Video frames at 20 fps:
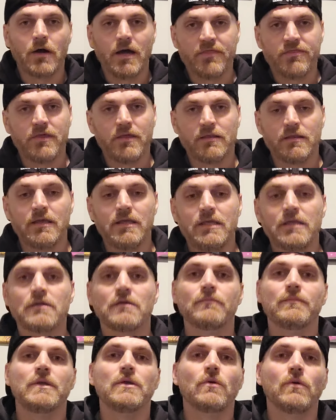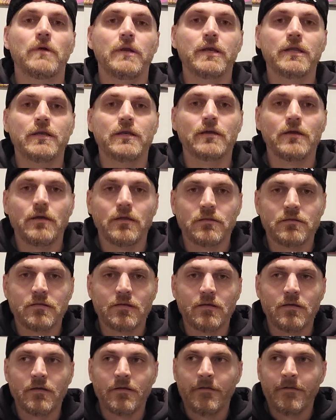I think that he could be going into
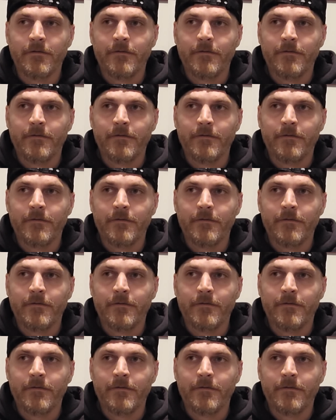to